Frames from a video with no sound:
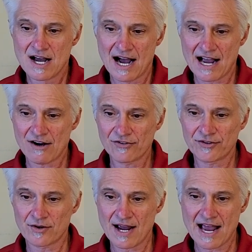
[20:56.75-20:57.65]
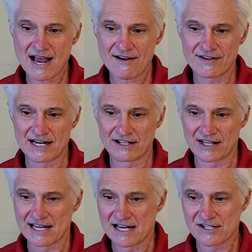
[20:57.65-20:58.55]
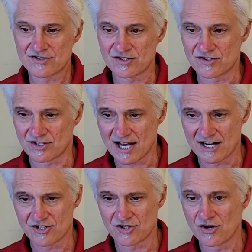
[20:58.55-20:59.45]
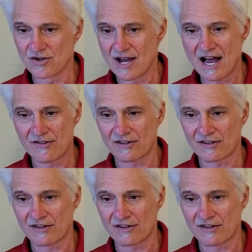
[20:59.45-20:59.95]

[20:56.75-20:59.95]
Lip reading: I also have an LAS just to kind of show you how